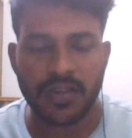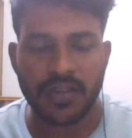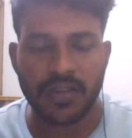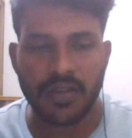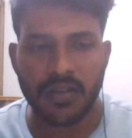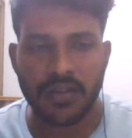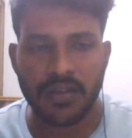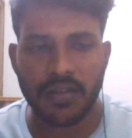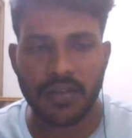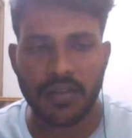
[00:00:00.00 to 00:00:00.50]

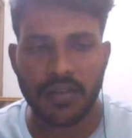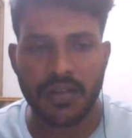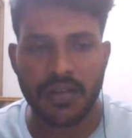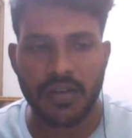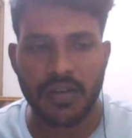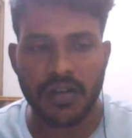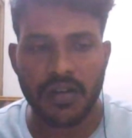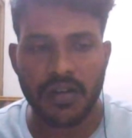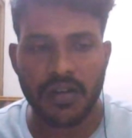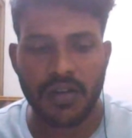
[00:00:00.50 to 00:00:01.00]
Uh,
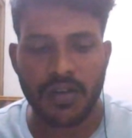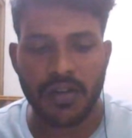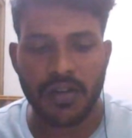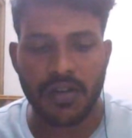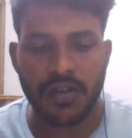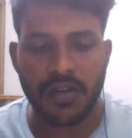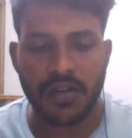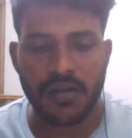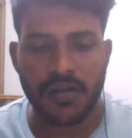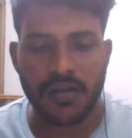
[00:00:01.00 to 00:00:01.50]

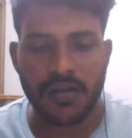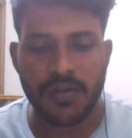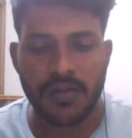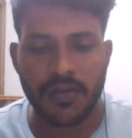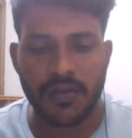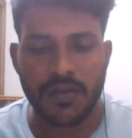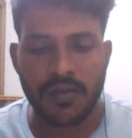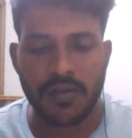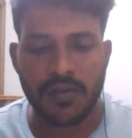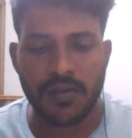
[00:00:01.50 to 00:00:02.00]

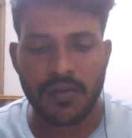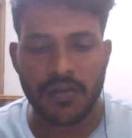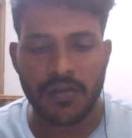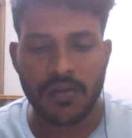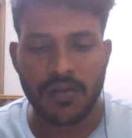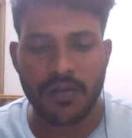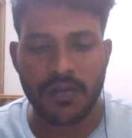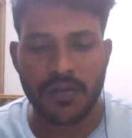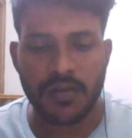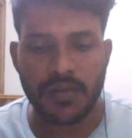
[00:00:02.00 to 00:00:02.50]
it means
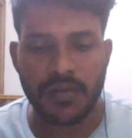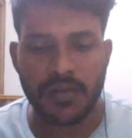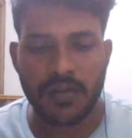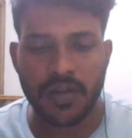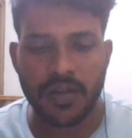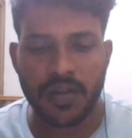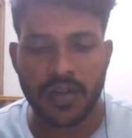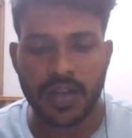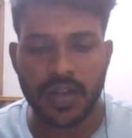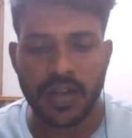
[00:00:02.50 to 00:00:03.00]
it
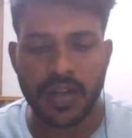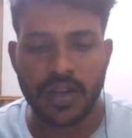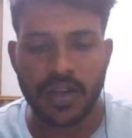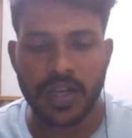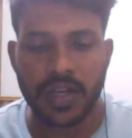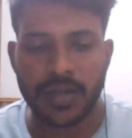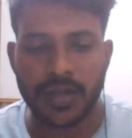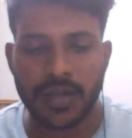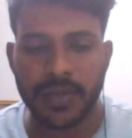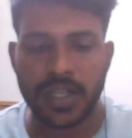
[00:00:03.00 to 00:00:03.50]
contains
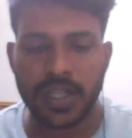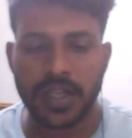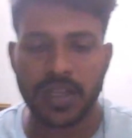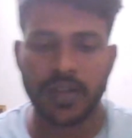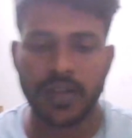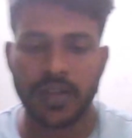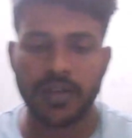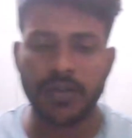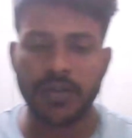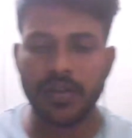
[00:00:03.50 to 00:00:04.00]
of
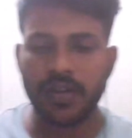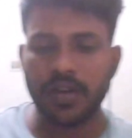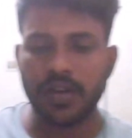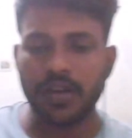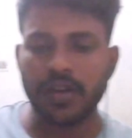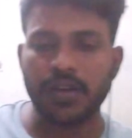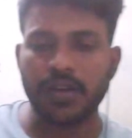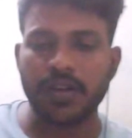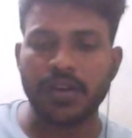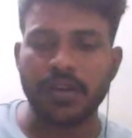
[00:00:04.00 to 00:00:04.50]

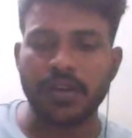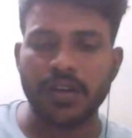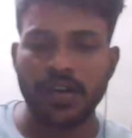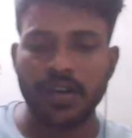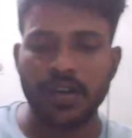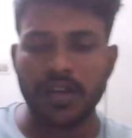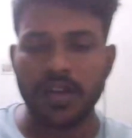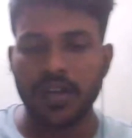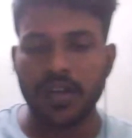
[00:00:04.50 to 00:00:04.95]
gates.